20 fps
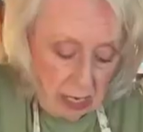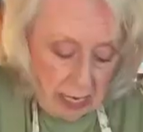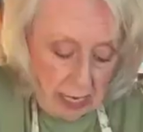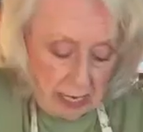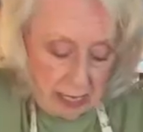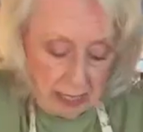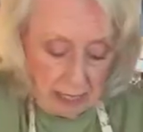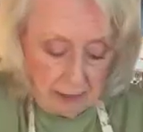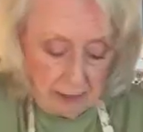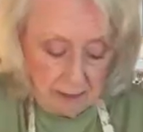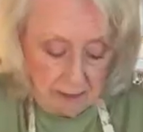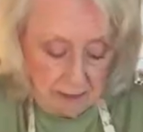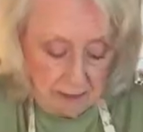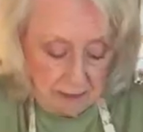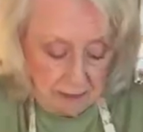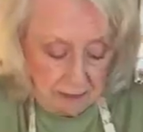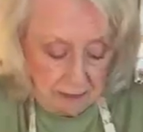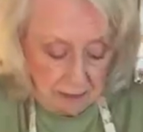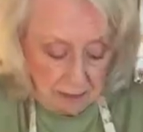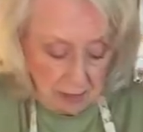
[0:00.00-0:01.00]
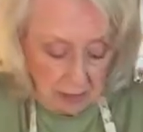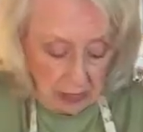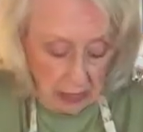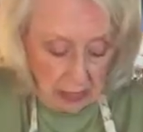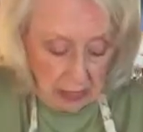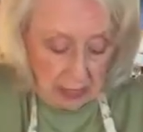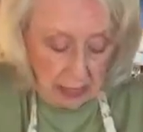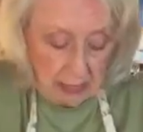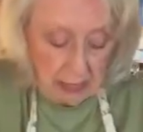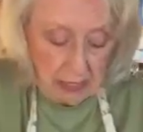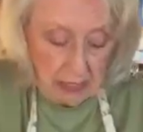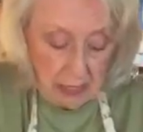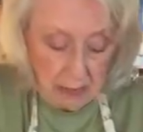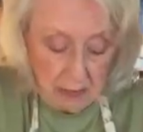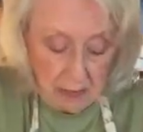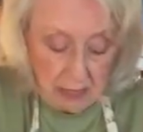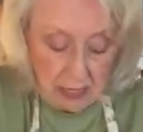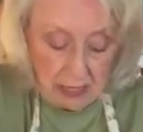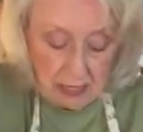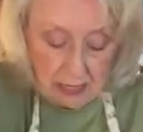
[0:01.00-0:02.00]
it. I like to eat
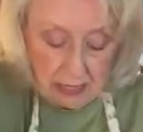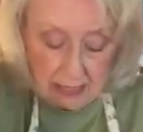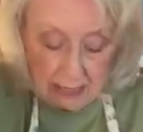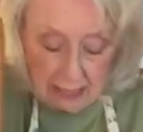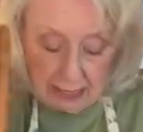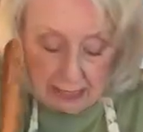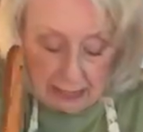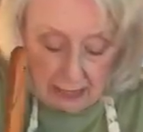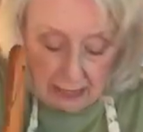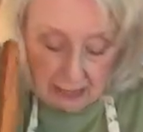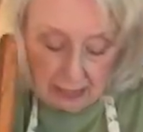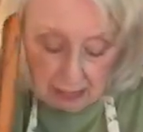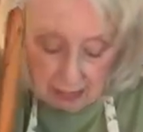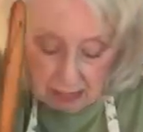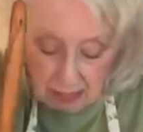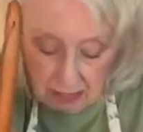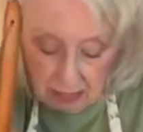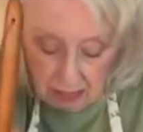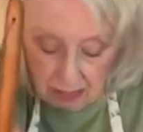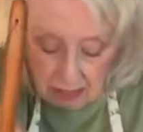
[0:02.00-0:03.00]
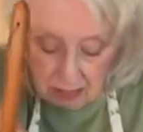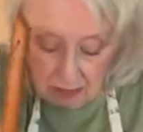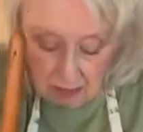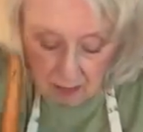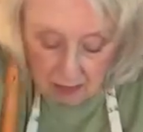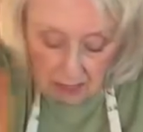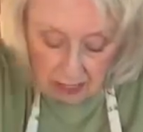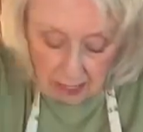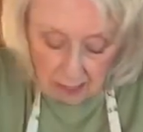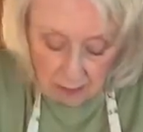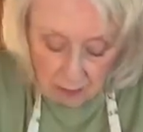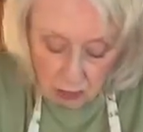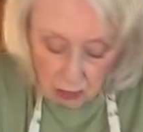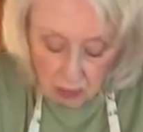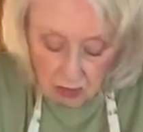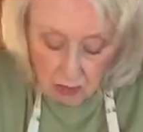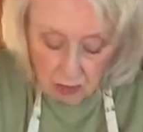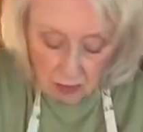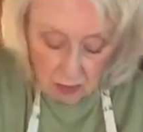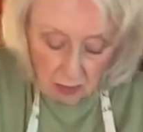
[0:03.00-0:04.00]
potato salad sometimes with
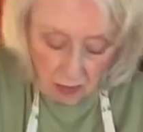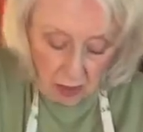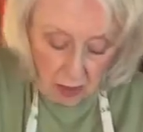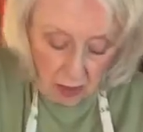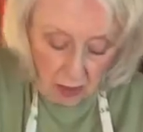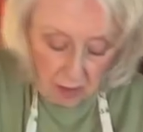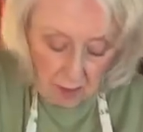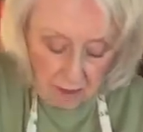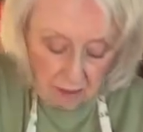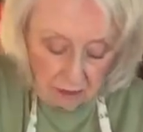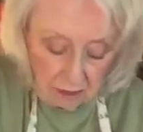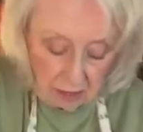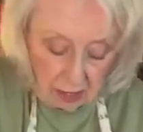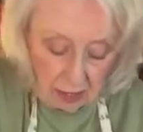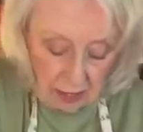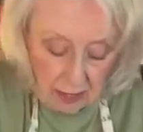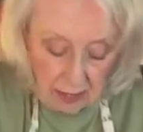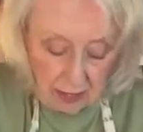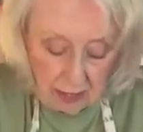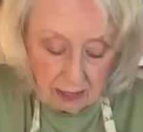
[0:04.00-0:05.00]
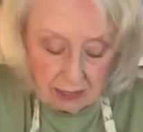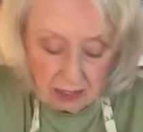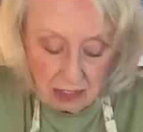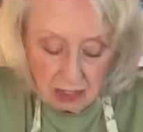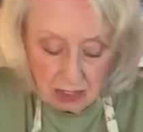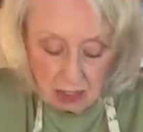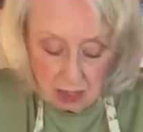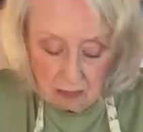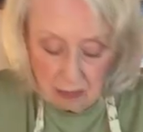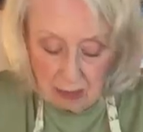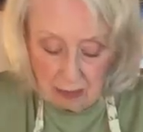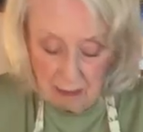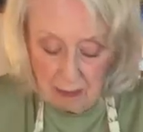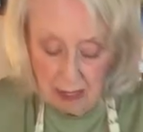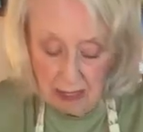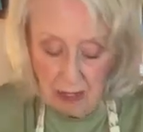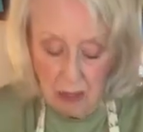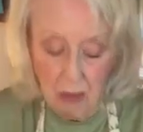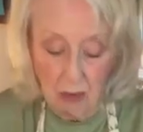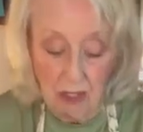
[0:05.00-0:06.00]
and it's just my
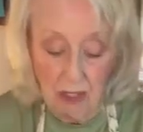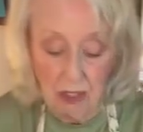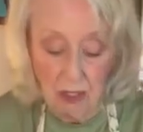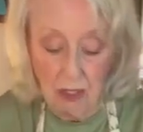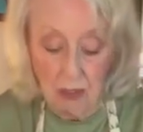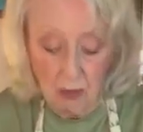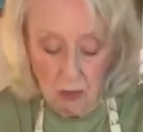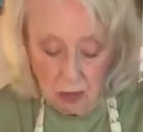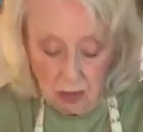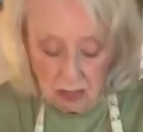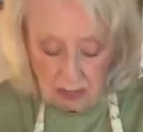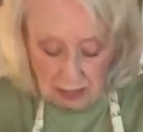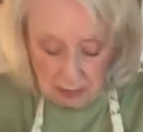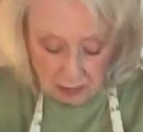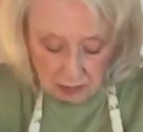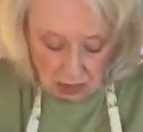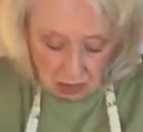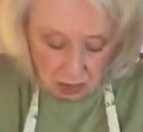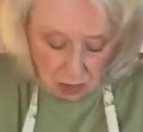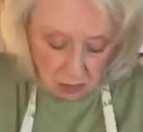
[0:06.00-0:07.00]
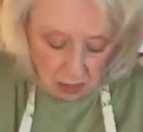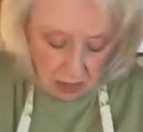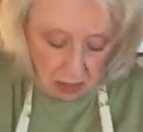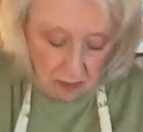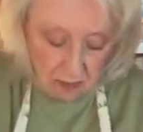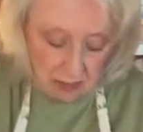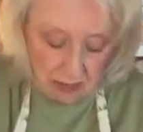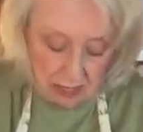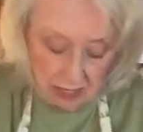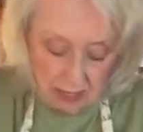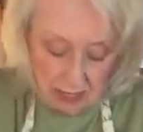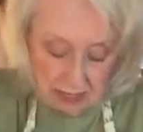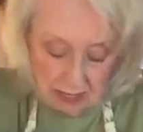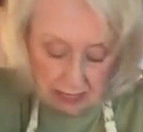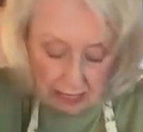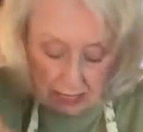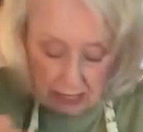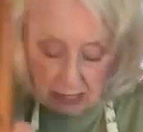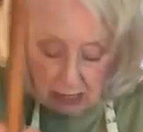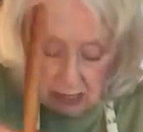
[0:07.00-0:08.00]
meal. In other words, I'm just going to eat potato
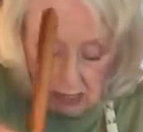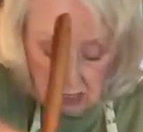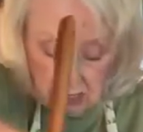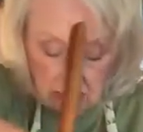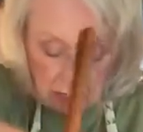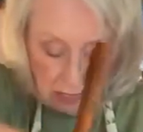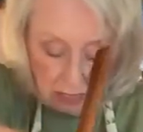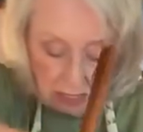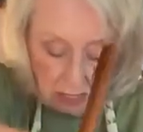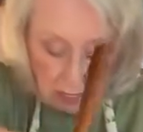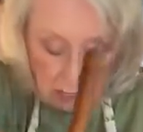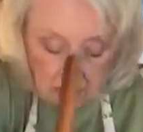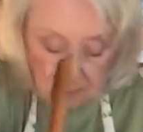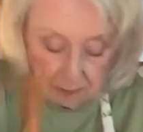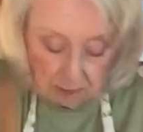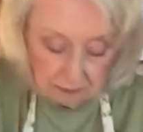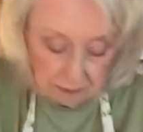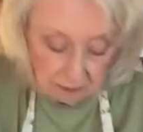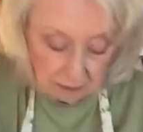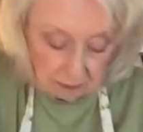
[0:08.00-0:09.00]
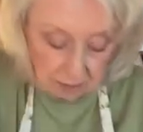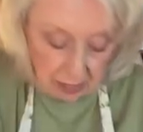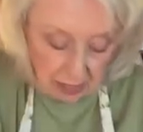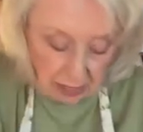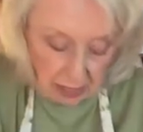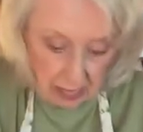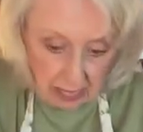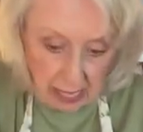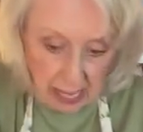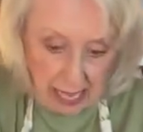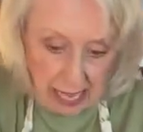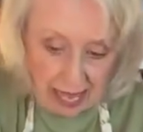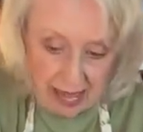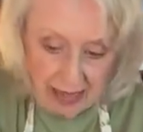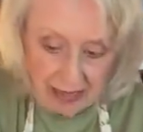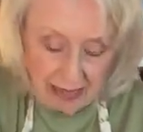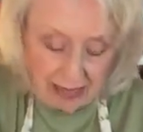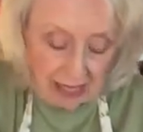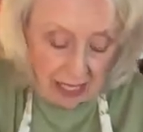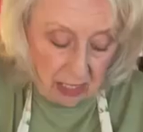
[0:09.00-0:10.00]
salad and that's it. I
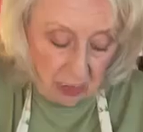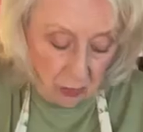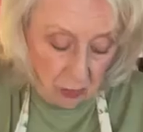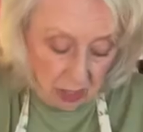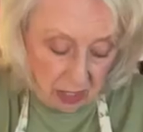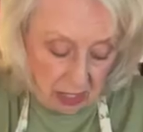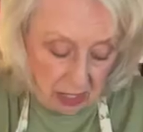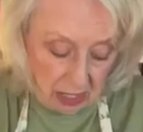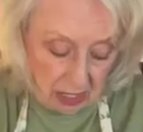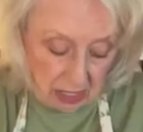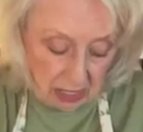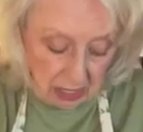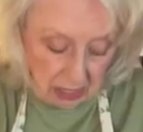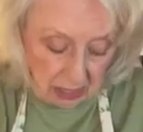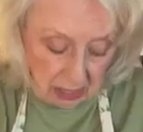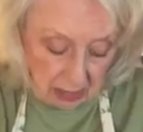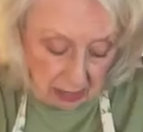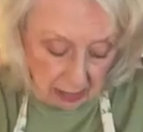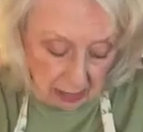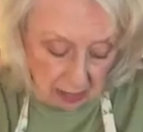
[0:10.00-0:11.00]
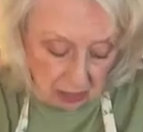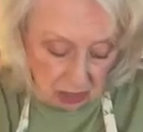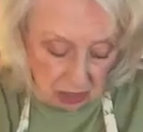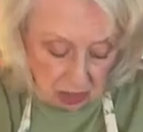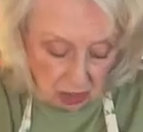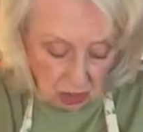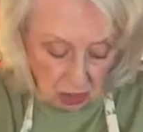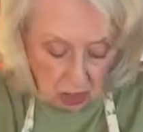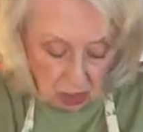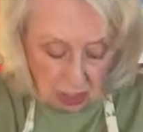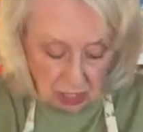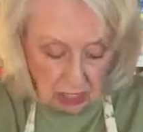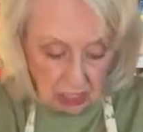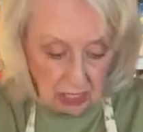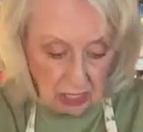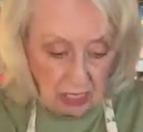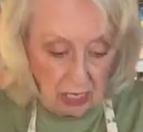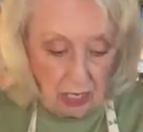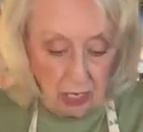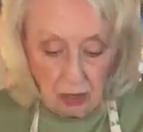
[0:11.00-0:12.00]
think we need, I'm just looking in
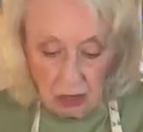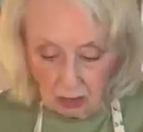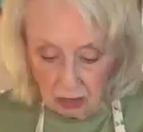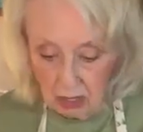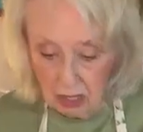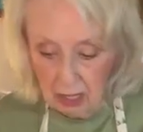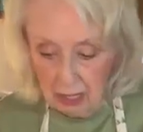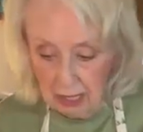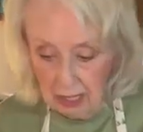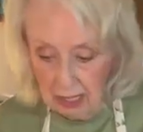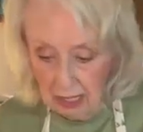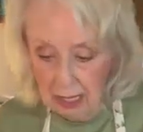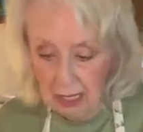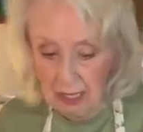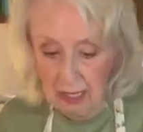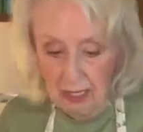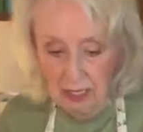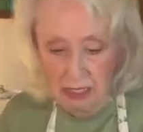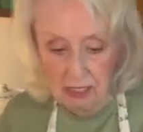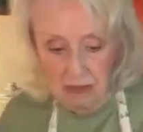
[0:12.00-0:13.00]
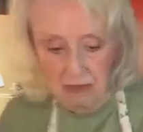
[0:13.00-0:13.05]
here, it needs a